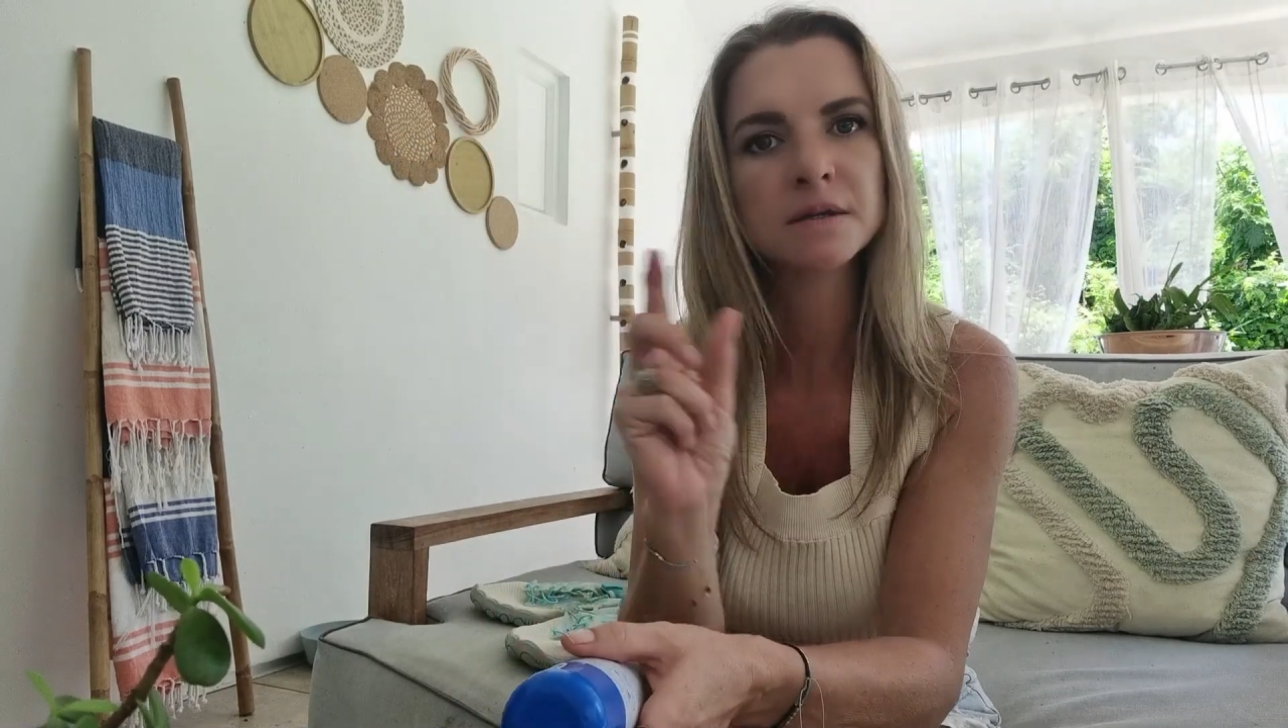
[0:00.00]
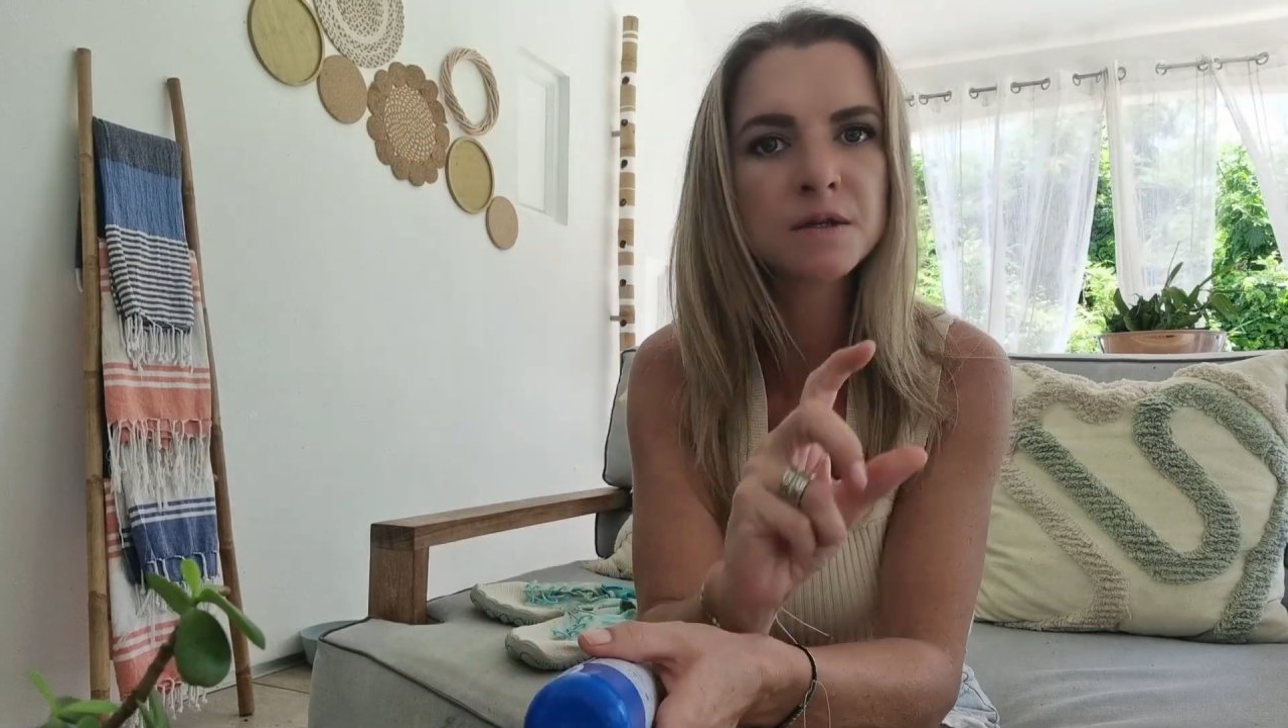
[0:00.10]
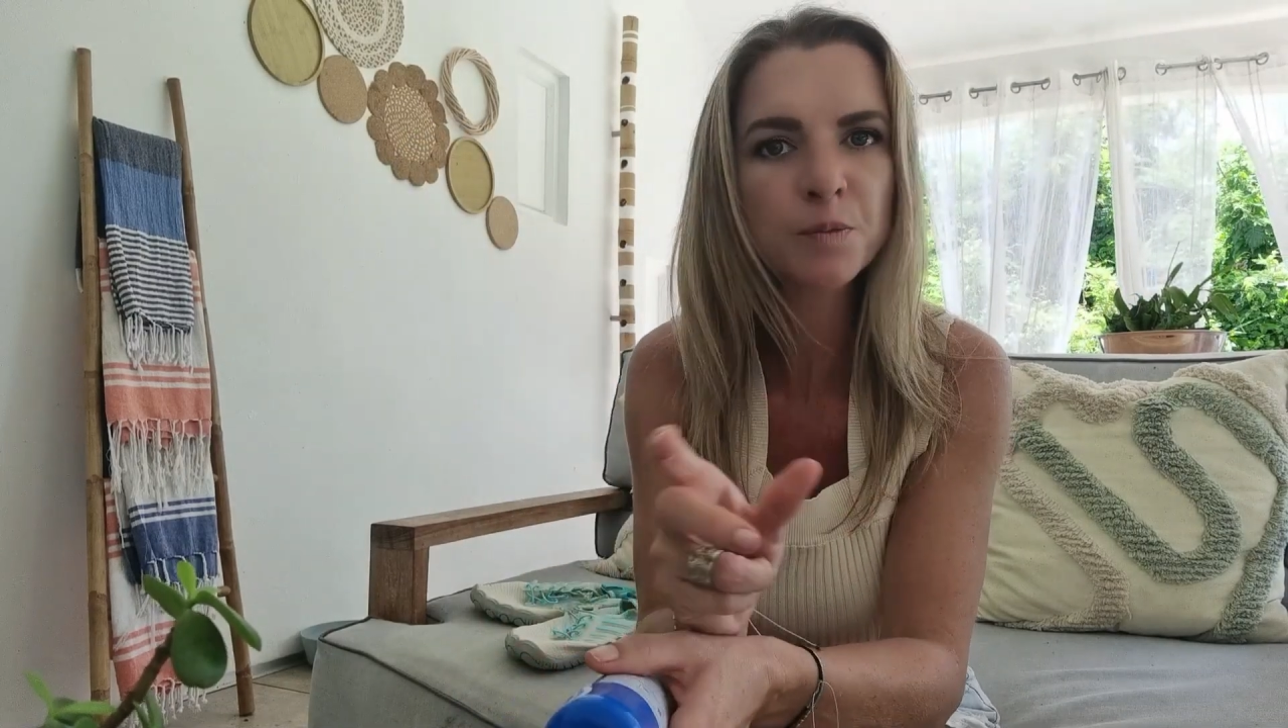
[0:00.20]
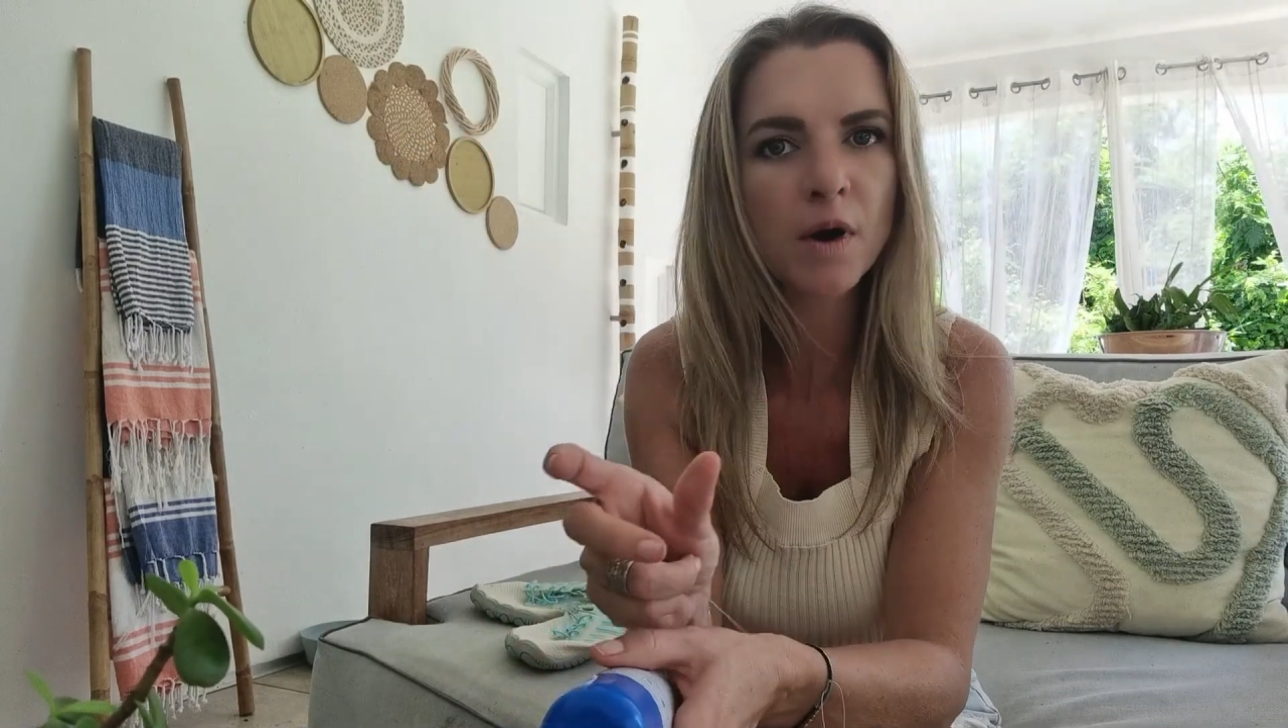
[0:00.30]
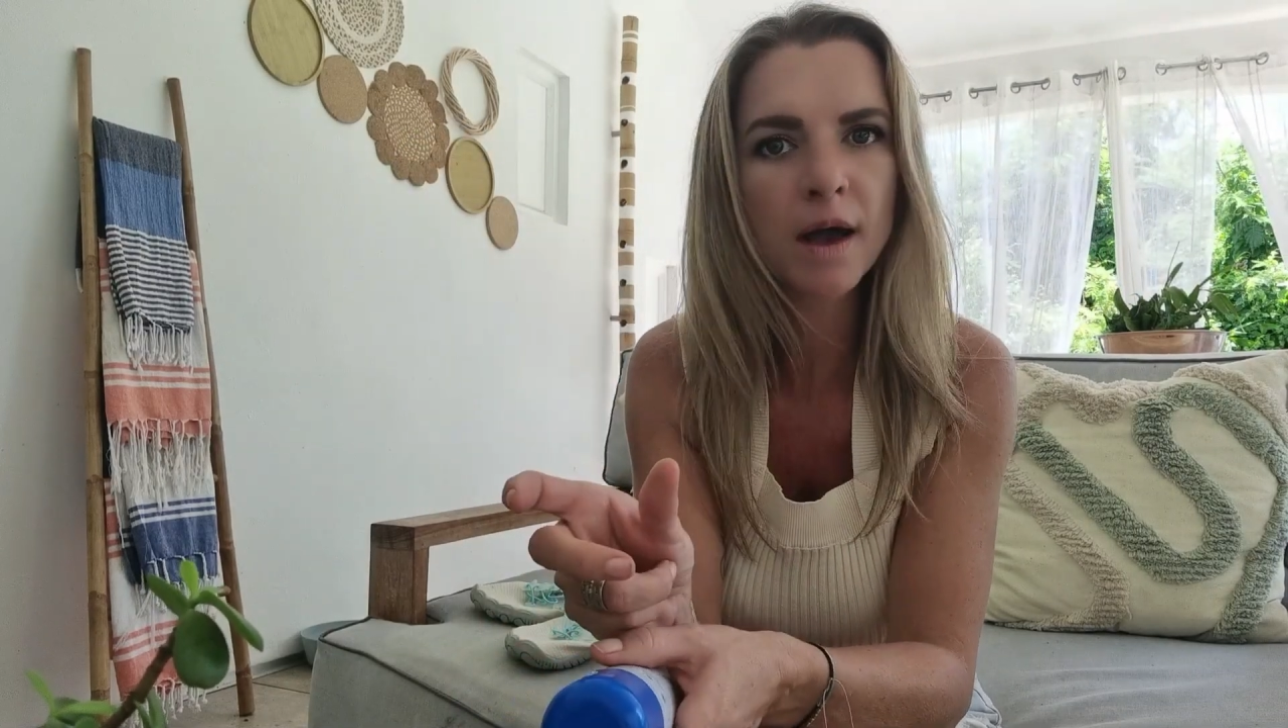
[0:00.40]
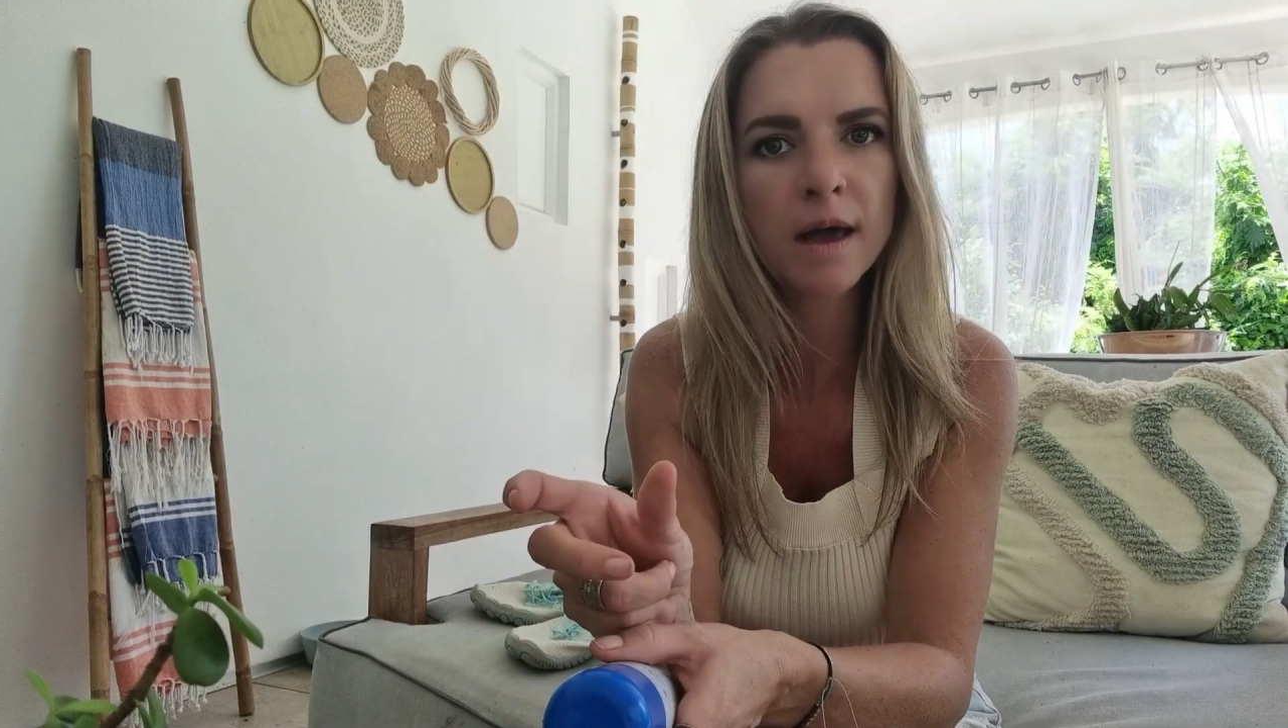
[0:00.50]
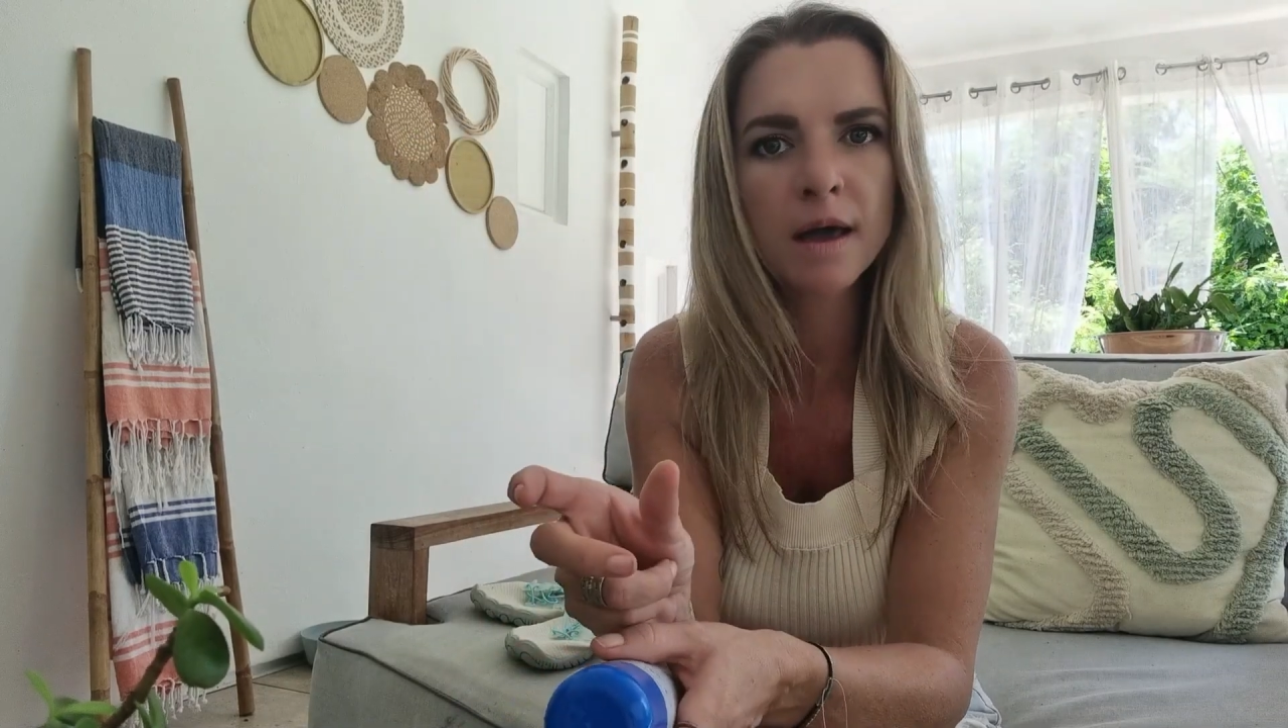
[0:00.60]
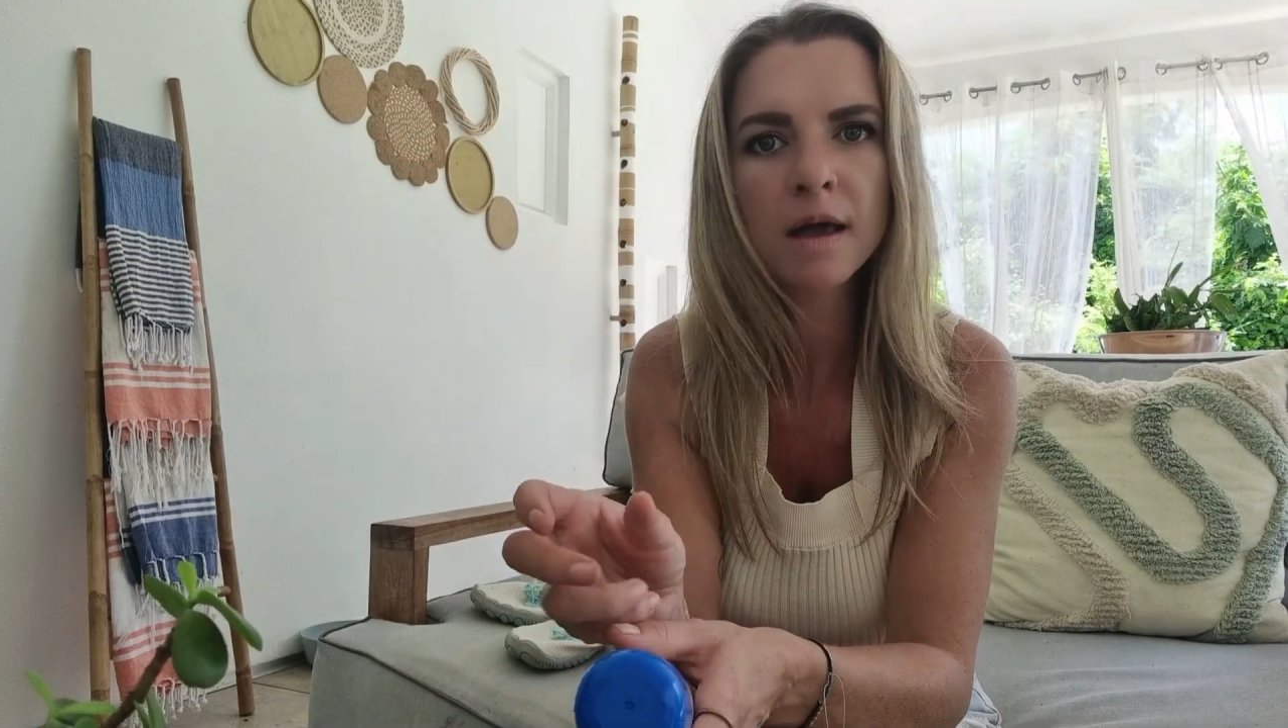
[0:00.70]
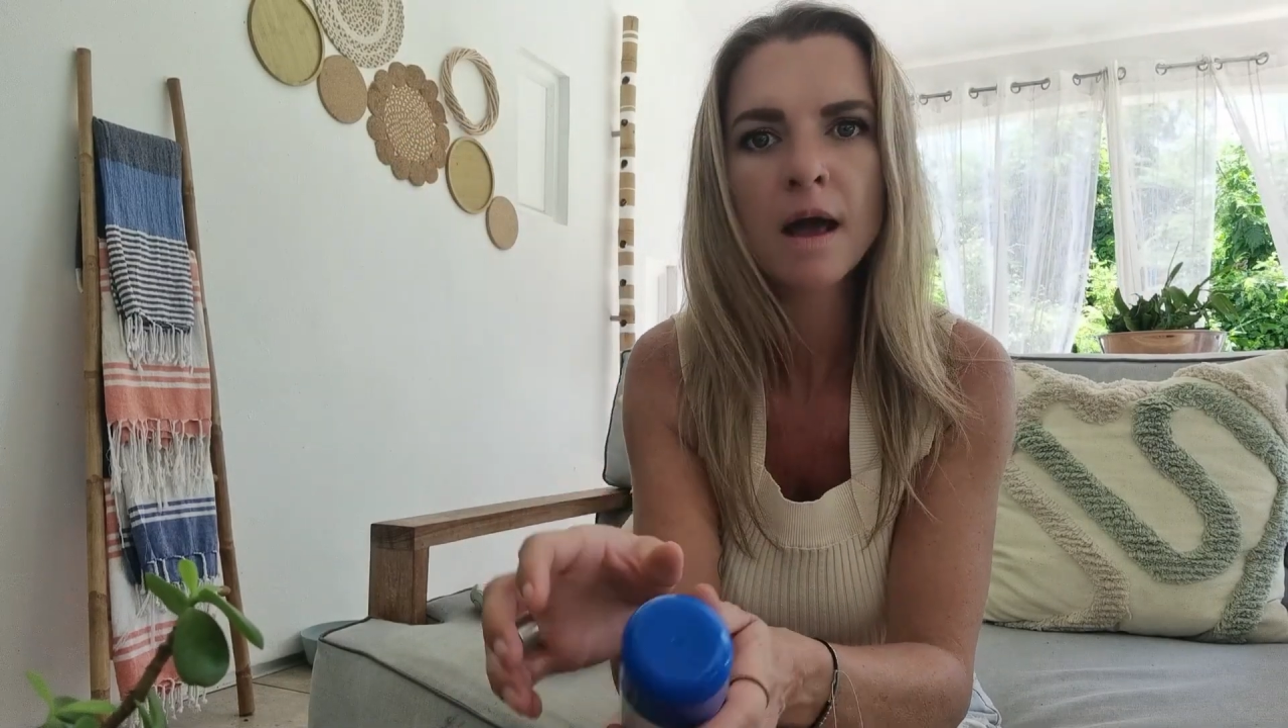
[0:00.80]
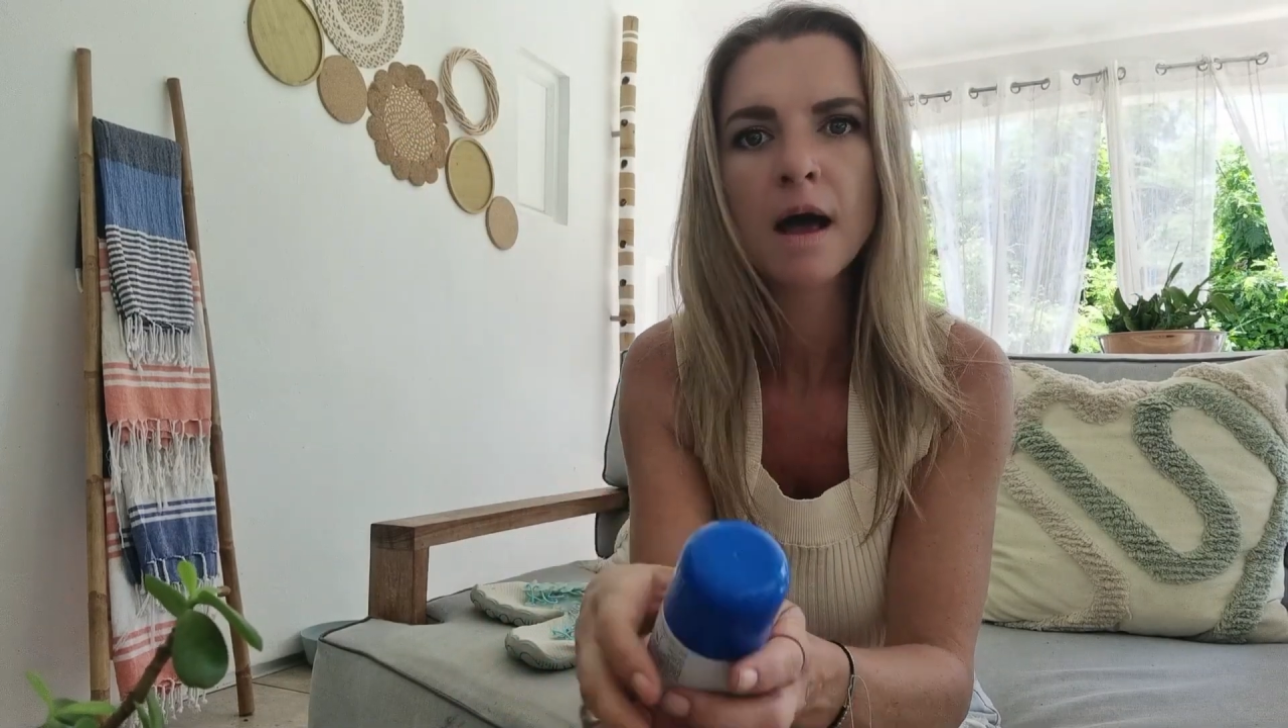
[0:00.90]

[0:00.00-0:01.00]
spray.